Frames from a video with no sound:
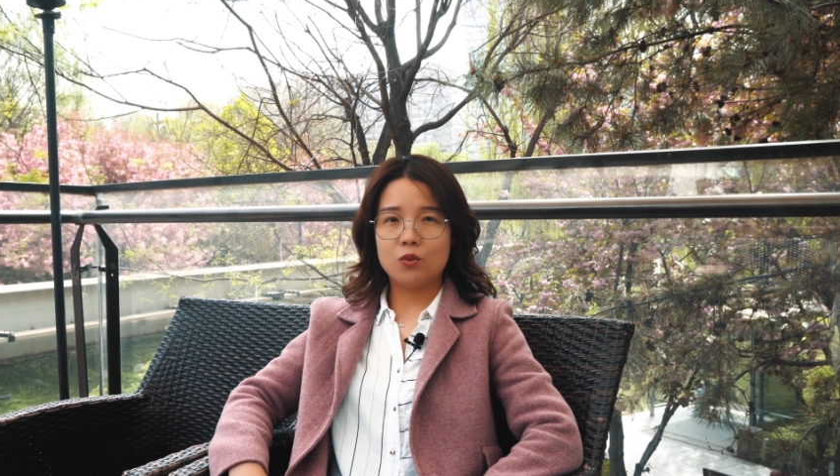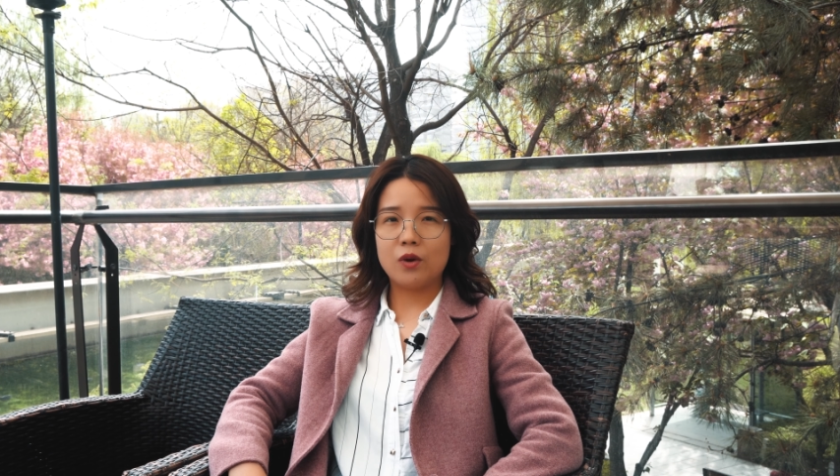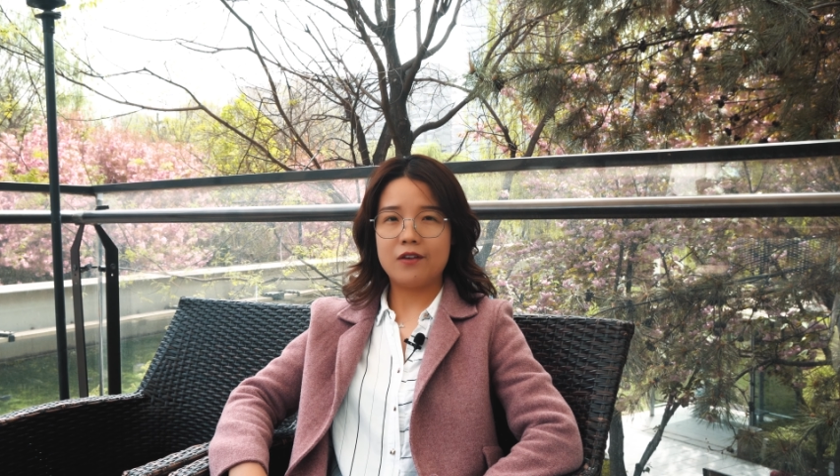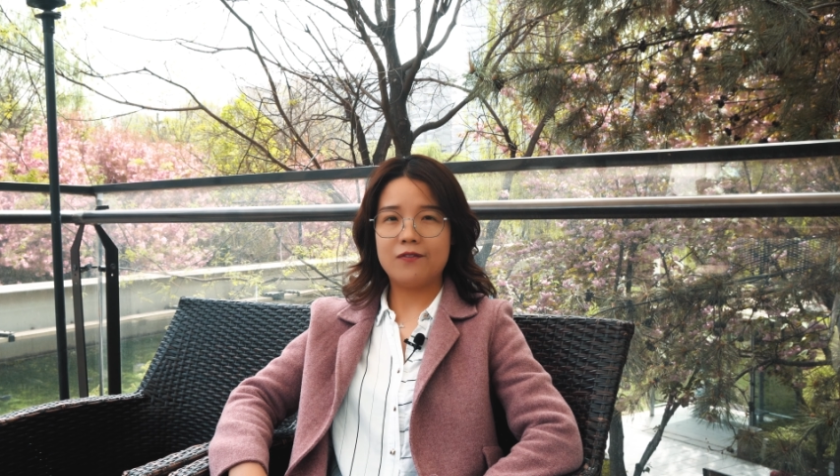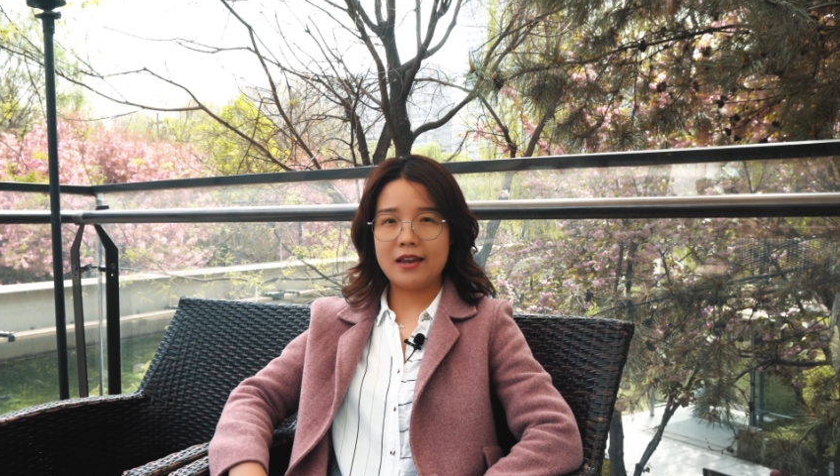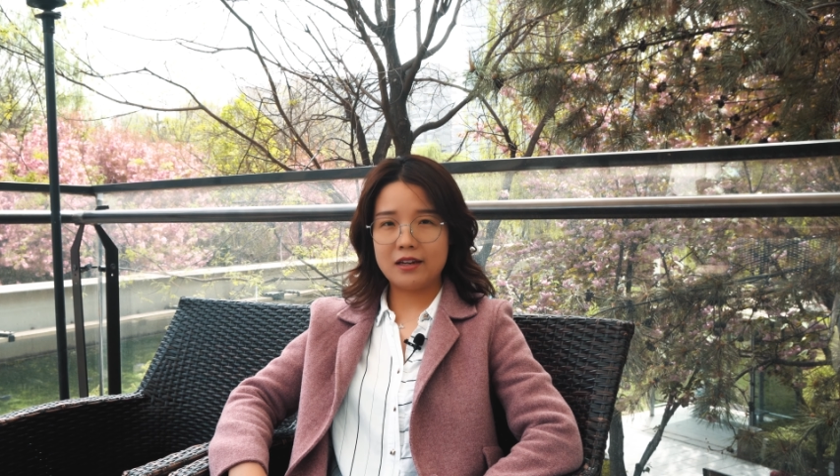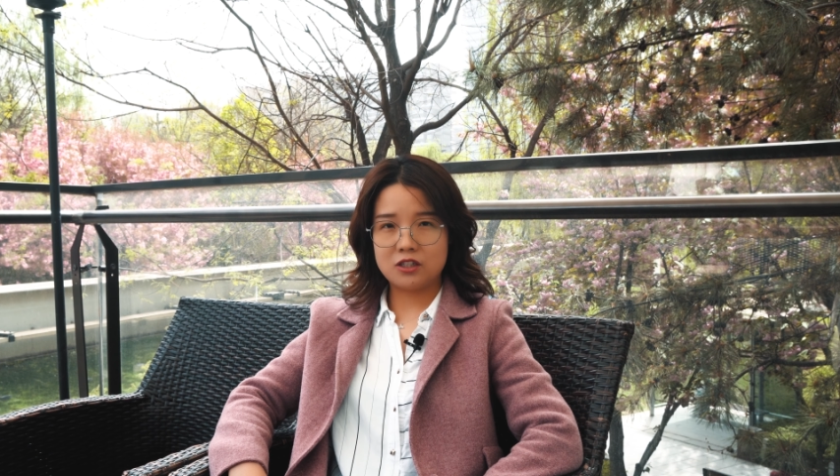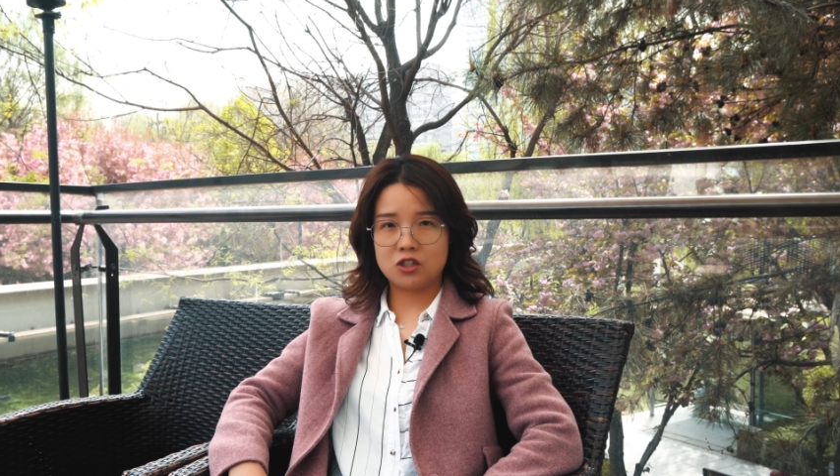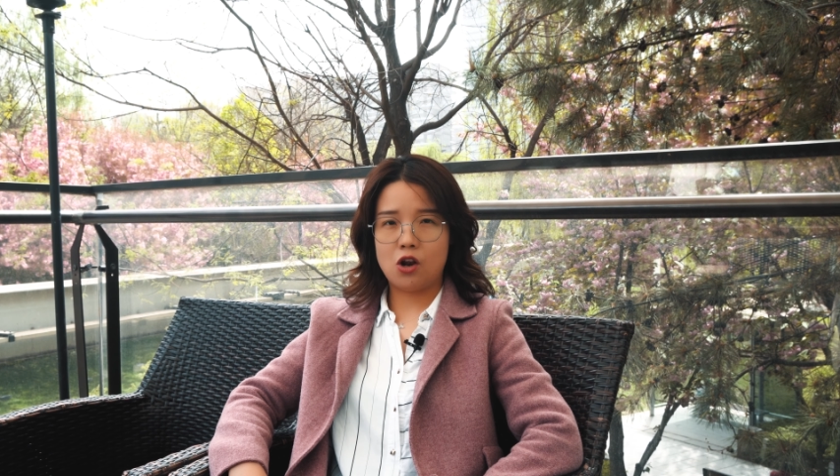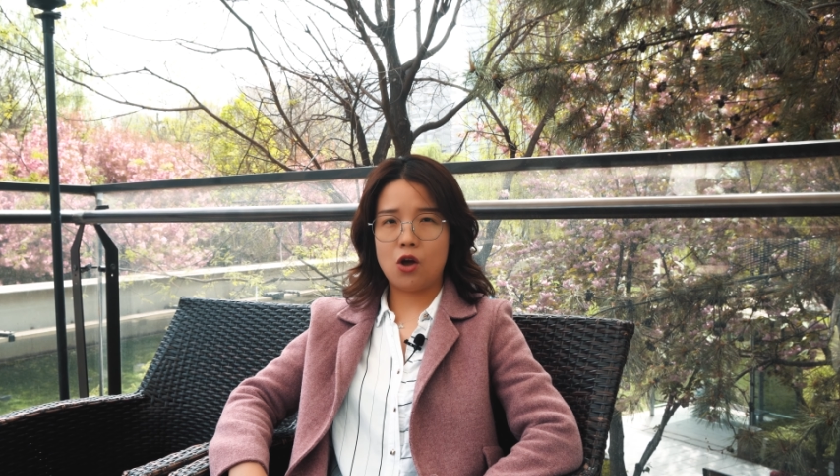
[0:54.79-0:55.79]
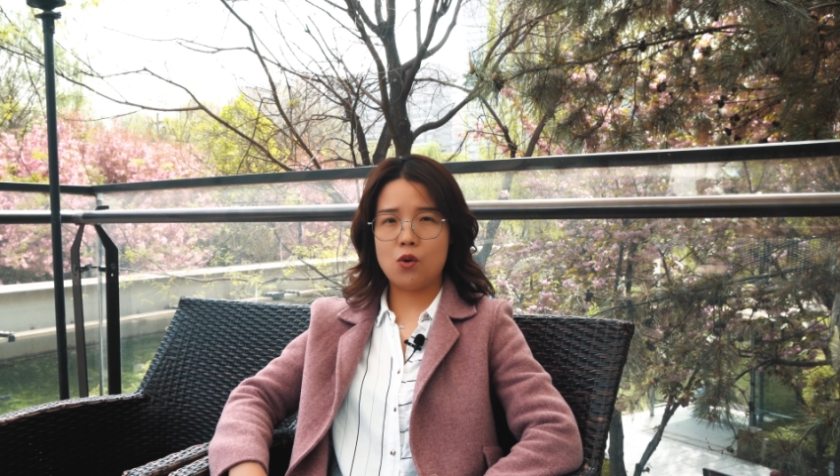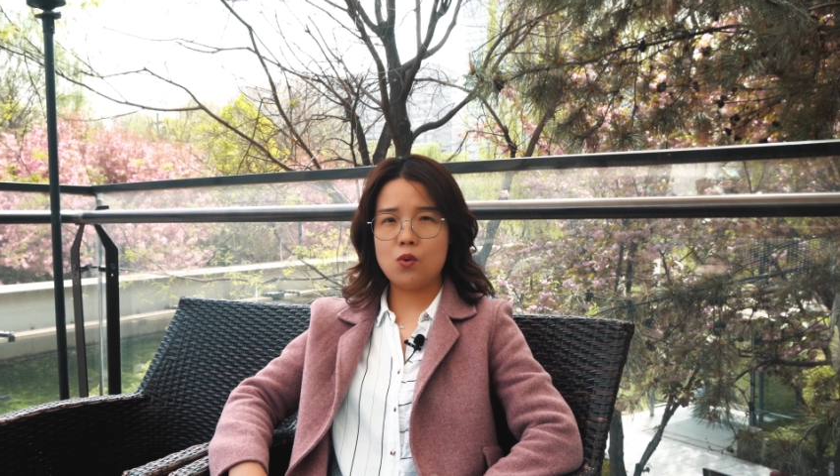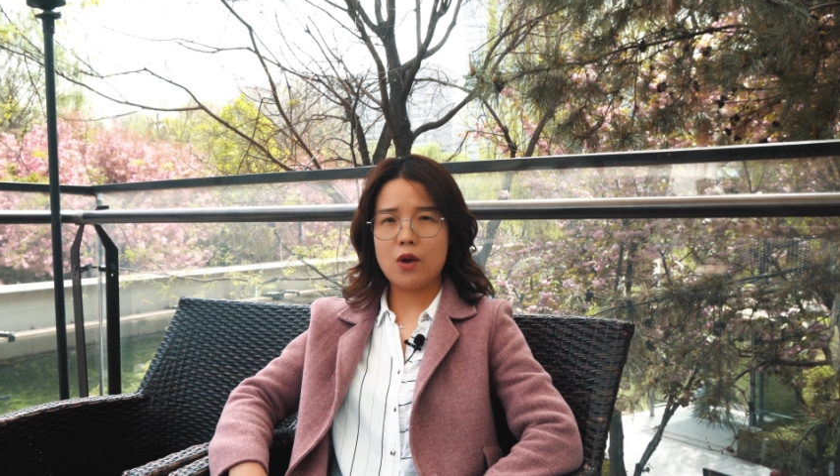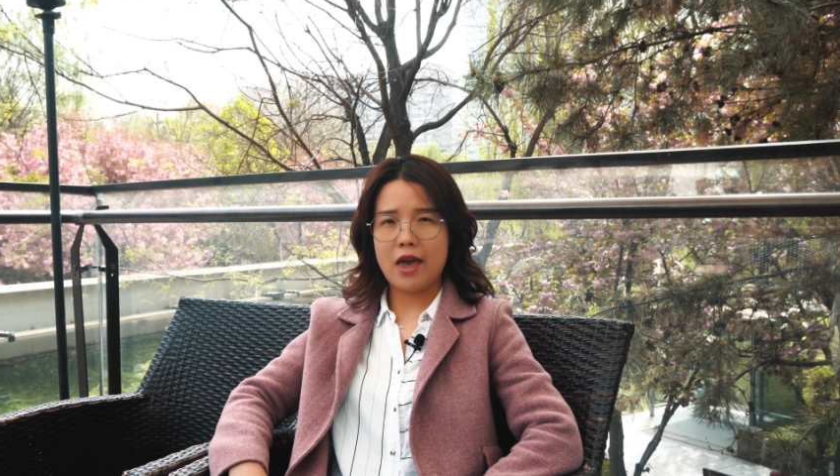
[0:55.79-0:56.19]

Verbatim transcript: we find it slow